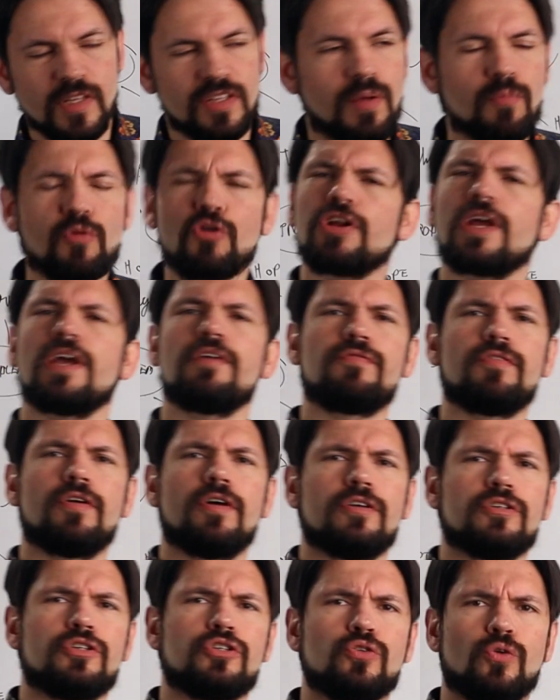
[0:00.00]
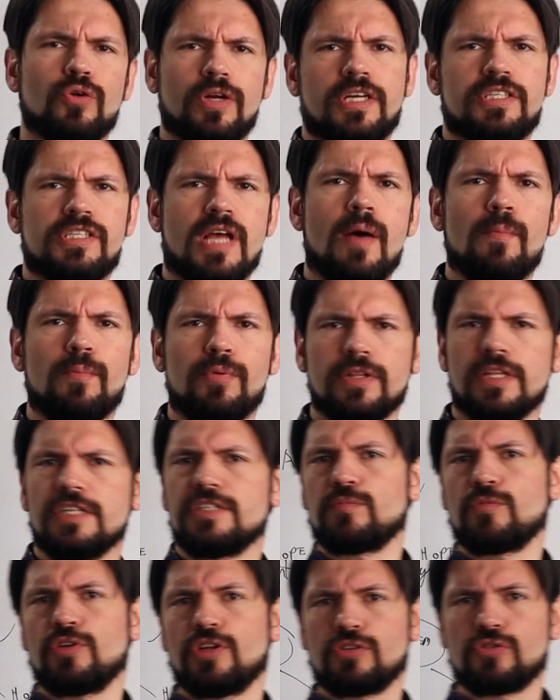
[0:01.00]
And I'm gonna give a short example of
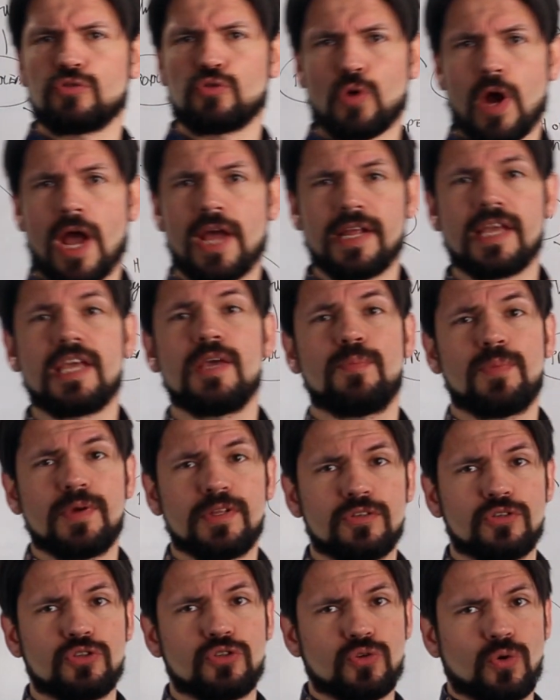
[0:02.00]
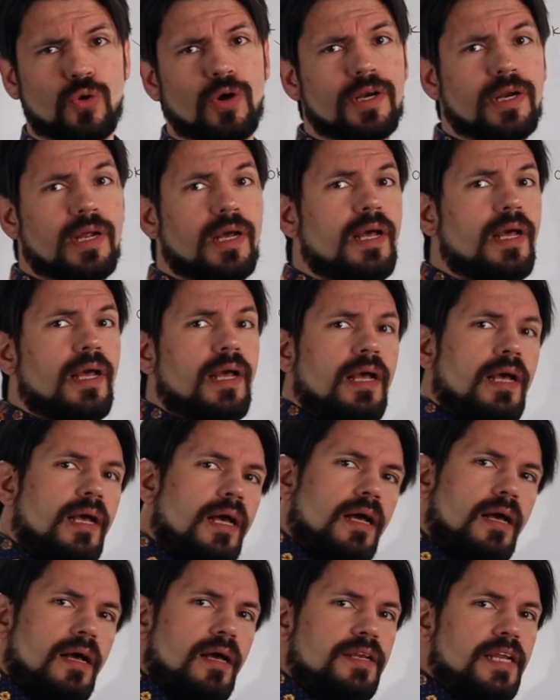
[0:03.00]
this. I'm gonna try to keep it short.
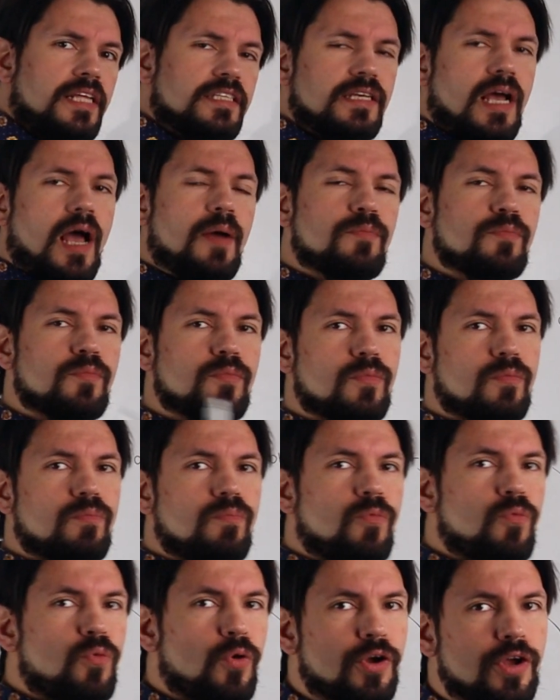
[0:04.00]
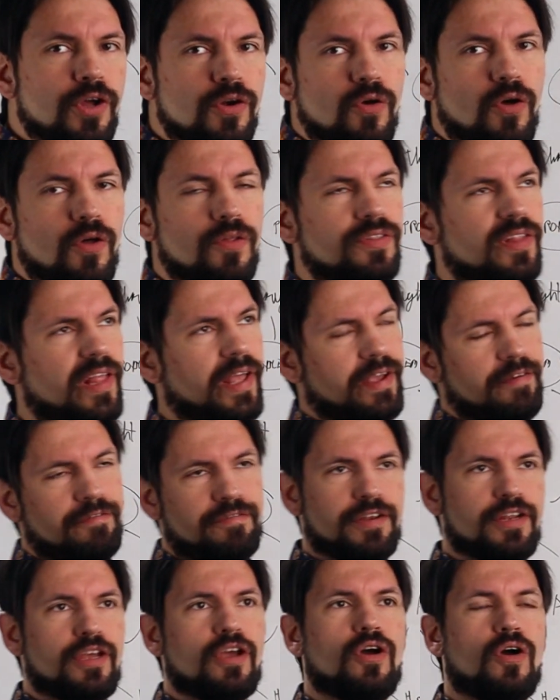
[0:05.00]
Uh, and that's, I'm working on like a
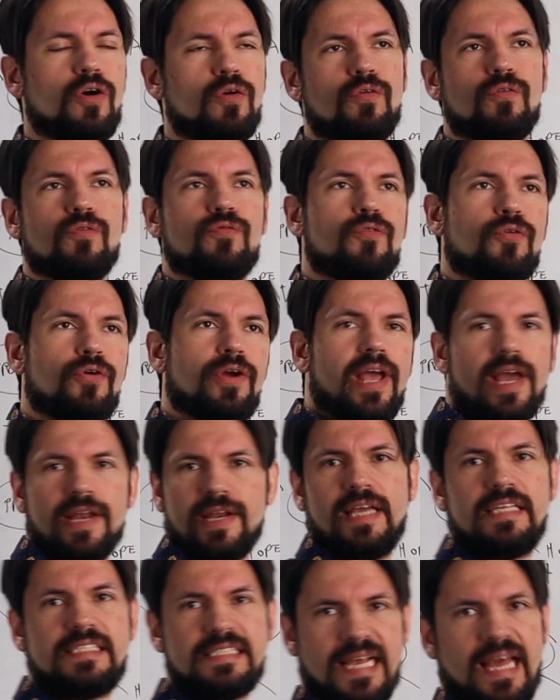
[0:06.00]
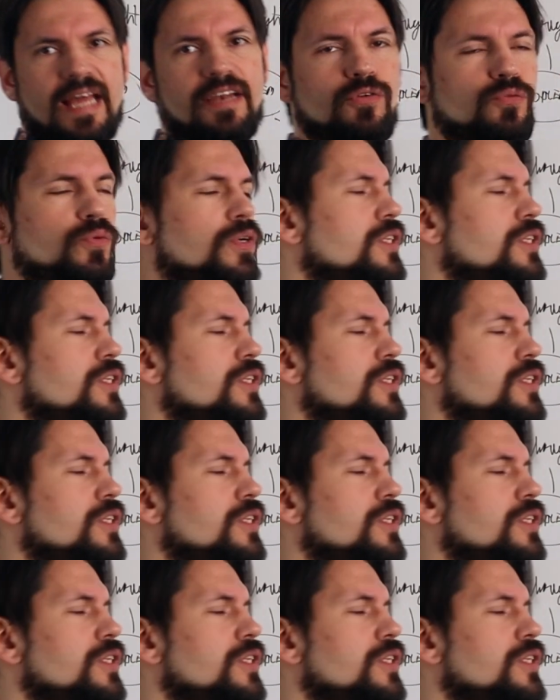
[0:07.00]
video for n8n,